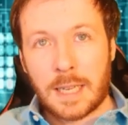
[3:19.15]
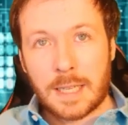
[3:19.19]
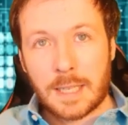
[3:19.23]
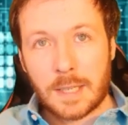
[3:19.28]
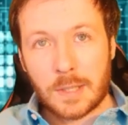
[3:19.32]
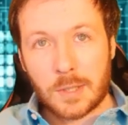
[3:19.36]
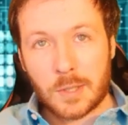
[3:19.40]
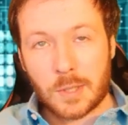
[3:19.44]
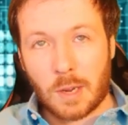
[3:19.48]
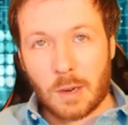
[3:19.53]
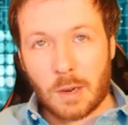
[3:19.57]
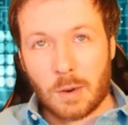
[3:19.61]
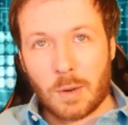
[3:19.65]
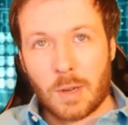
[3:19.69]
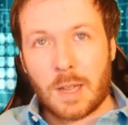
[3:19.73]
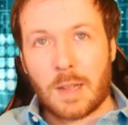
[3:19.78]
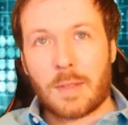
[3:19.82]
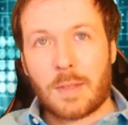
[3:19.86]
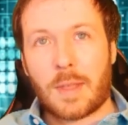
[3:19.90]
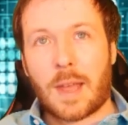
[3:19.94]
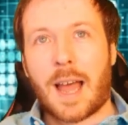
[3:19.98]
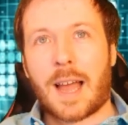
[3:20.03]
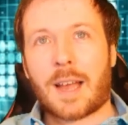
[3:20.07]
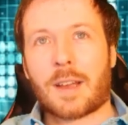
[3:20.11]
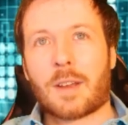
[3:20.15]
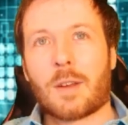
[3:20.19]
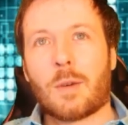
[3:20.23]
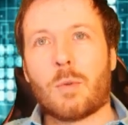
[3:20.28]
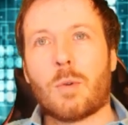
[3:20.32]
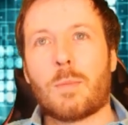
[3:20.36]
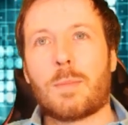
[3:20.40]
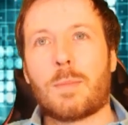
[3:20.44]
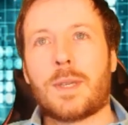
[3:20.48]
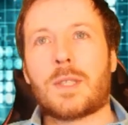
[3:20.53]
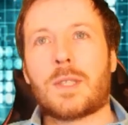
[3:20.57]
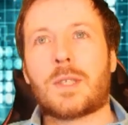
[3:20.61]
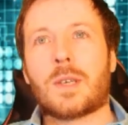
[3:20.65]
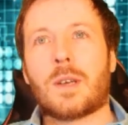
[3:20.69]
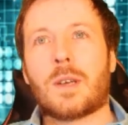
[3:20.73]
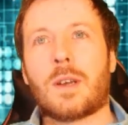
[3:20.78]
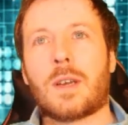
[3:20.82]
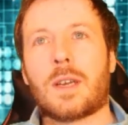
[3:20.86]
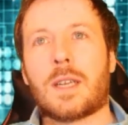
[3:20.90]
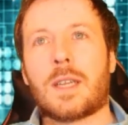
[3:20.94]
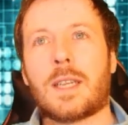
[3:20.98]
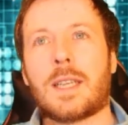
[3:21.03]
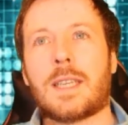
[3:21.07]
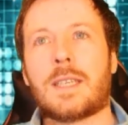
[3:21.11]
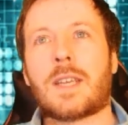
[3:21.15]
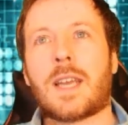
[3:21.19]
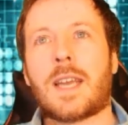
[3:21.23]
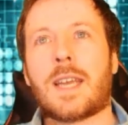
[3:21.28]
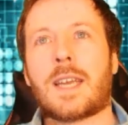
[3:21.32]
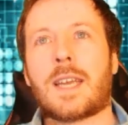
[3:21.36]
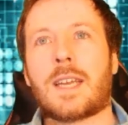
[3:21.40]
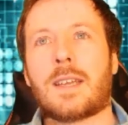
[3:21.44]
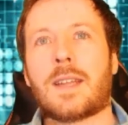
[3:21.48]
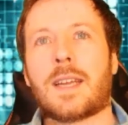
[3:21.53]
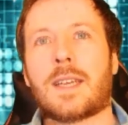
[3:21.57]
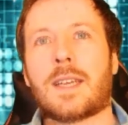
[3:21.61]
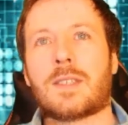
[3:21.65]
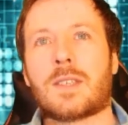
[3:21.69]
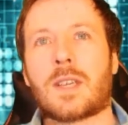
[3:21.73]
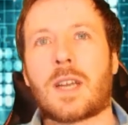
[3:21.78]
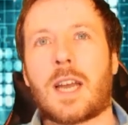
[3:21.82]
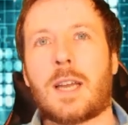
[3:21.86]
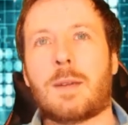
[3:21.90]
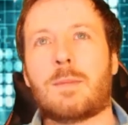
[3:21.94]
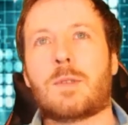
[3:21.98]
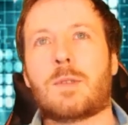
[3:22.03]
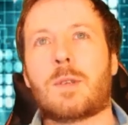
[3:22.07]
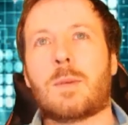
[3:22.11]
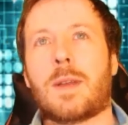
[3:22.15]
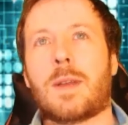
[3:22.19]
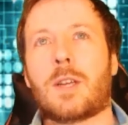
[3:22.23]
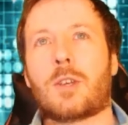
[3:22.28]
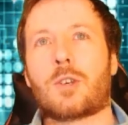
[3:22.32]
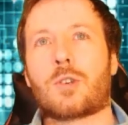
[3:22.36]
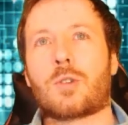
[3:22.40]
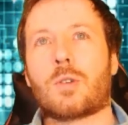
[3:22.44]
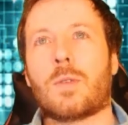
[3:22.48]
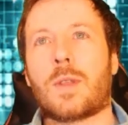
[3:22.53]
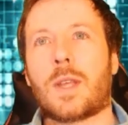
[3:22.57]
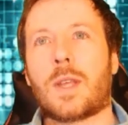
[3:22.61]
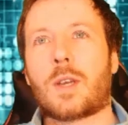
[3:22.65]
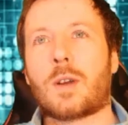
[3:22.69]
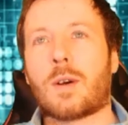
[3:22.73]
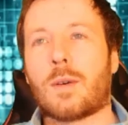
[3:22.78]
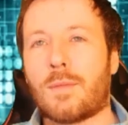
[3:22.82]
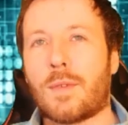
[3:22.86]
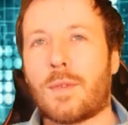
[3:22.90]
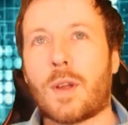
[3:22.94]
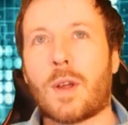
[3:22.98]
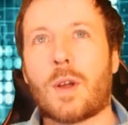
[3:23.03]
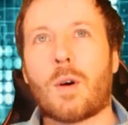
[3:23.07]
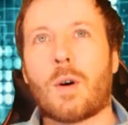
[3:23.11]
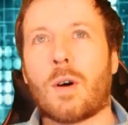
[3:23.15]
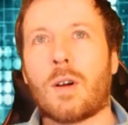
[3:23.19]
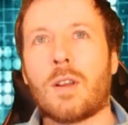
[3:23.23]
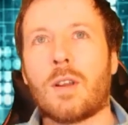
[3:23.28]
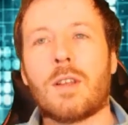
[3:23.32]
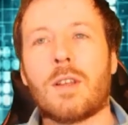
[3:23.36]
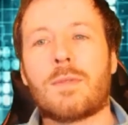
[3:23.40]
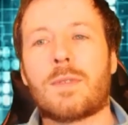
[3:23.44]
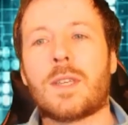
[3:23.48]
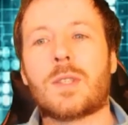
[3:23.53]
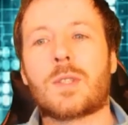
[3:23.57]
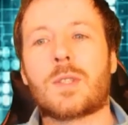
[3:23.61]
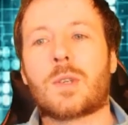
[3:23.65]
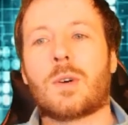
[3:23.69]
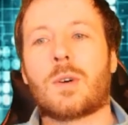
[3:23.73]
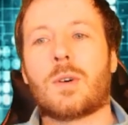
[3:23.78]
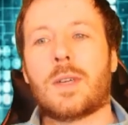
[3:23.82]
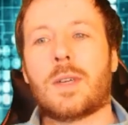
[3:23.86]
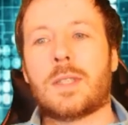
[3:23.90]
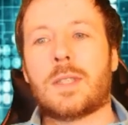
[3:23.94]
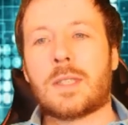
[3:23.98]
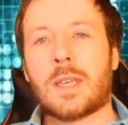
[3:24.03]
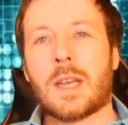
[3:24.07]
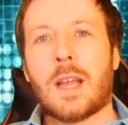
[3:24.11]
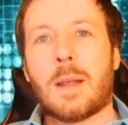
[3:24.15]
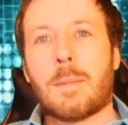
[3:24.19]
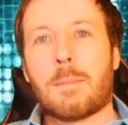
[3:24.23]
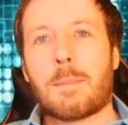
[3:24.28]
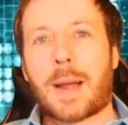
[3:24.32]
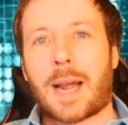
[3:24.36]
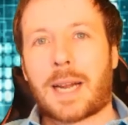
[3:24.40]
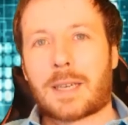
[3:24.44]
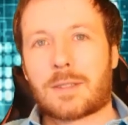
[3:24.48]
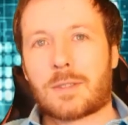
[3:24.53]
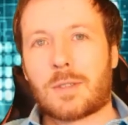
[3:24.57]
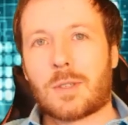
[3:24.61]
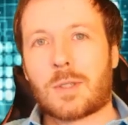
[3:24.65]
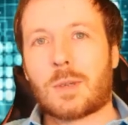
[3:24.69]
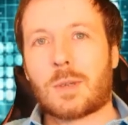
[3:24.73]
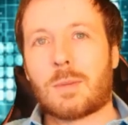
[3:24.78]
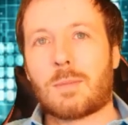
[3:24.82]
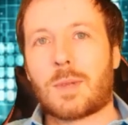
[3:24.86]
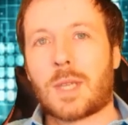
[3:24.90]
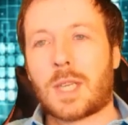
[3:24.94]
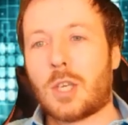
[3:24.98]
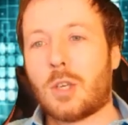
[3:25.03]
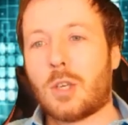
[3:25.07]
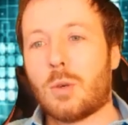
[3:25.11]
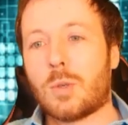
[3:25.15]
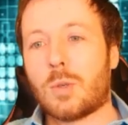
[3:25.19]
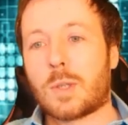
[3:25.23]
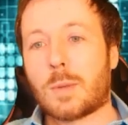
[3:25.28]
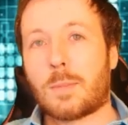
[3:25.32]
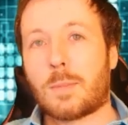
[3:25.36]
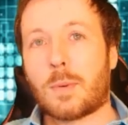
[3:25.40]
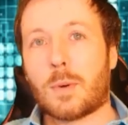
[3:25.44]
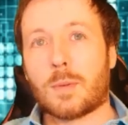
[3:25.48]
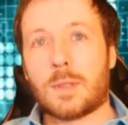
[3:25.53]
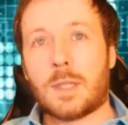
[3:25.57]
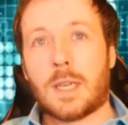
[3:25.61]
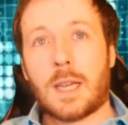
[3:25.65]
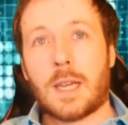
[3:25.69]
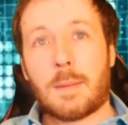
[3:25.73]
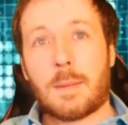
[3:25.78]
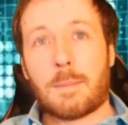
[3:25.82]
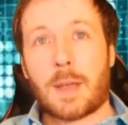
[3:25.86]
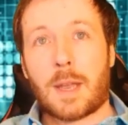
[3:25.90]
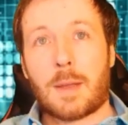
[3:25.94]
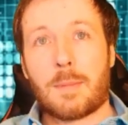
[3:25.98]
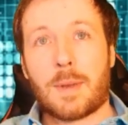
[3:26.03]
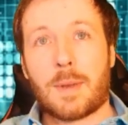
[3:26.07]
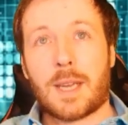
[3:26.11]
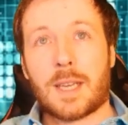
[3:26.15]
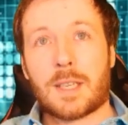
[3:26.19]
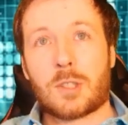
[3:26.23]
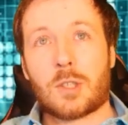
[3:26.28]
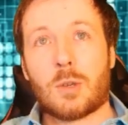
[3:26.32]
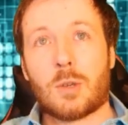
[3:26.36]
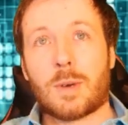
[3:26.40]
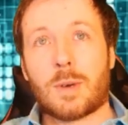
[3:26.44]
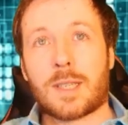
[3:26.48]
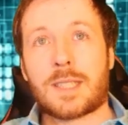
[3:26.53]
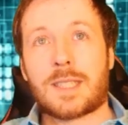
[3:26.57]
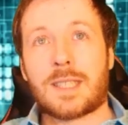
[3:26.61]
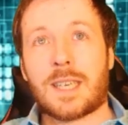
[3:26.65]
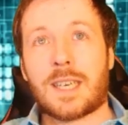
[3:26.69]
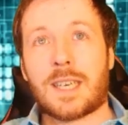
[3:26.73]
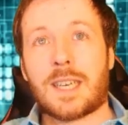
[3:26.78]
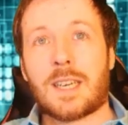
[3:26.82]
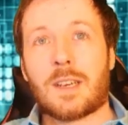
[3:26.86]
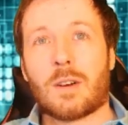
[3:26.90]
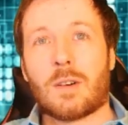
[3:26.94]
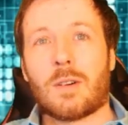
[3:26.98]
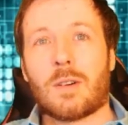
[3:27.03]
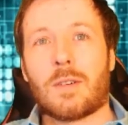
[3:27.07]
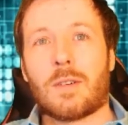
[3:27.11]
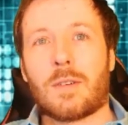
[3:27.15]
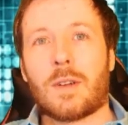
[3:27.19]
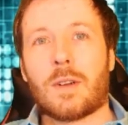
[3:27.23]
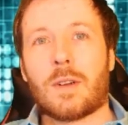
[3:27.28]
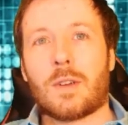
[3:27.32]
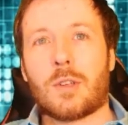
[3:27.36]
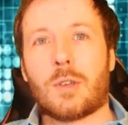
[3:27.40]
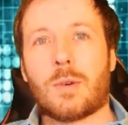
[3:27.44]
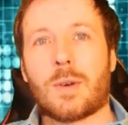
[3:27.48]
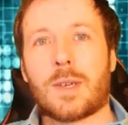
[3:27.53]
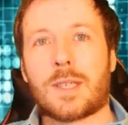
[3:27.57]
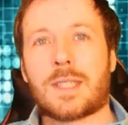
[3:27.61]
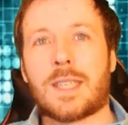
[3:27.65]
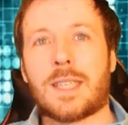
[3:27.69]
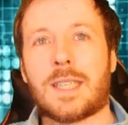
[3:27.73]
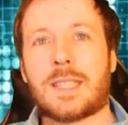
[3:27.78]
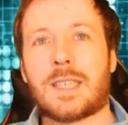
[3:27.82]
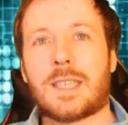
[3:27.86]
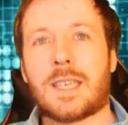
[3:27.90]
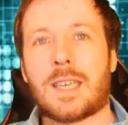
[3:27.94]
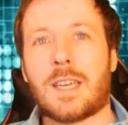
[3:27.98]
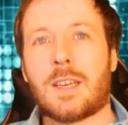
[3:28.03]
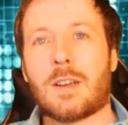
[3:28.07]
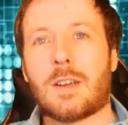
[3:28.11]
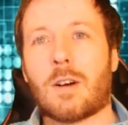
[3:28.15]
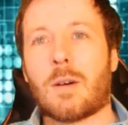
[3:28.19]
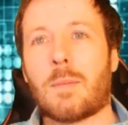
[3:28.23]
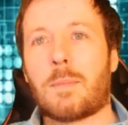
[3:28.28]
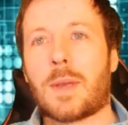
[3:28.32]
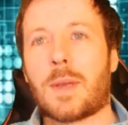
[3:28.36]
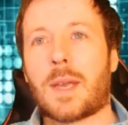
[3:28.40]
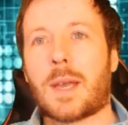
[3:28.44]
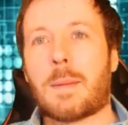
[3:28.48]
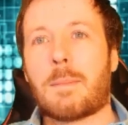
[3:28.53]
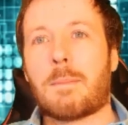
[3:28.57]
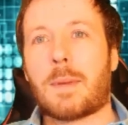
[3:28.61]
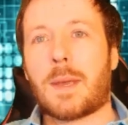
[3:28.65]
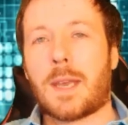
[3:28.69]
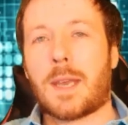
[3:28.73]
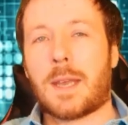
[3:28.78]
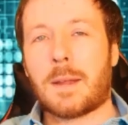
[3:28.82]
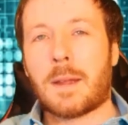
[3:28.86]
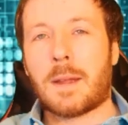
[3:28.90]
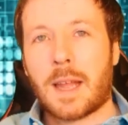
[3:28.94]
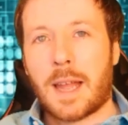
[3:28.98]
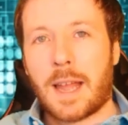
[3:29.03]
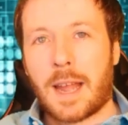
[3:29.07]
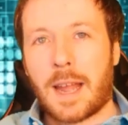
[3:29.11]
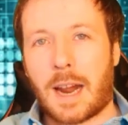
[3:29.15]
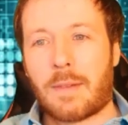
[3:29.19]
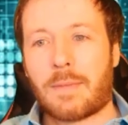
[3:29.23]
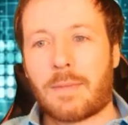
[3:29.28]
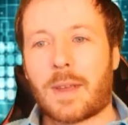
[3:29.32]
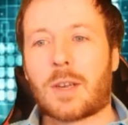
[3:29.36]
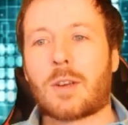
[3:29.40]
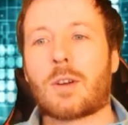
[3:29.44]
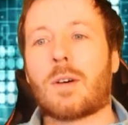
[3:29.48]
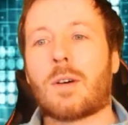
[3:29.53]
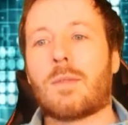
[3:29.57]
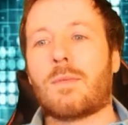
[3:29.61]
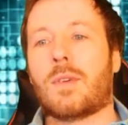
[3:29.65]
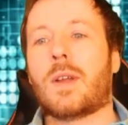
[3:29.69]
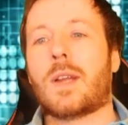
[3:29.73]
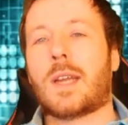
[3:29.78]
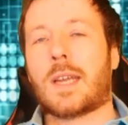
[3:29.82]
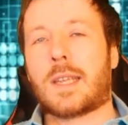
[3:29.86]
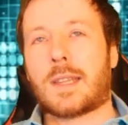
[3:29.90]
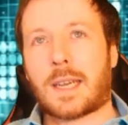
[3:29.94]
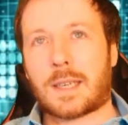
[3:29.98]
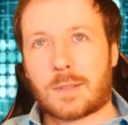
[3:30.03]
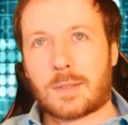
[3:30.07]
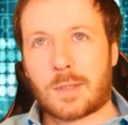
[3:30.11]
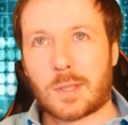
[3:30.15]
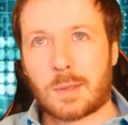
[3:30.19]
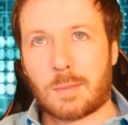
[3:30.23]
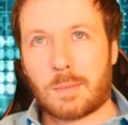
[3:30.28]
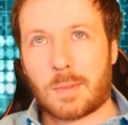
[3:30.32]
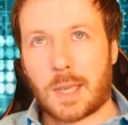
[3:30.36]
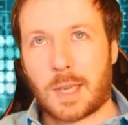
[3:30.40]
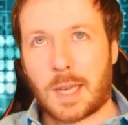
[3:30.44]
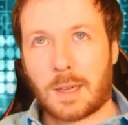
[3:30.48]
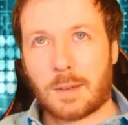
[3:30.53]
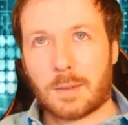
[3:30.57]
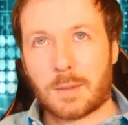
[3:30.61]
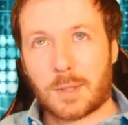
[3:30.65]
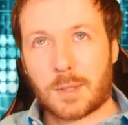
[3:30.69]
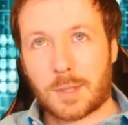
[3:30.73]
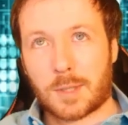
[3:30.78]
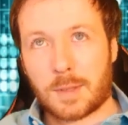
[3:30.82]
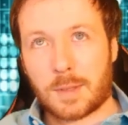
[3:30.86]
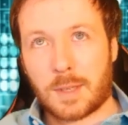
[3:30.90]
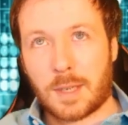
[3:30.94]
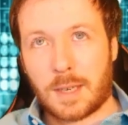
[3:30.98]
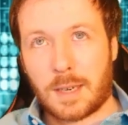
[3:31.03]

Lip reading: So the hacker will be certainly taking their time to make sure they convert all of these coins back to something usable. Maybe it's USD or USDT or BNB, and then converting that to something else.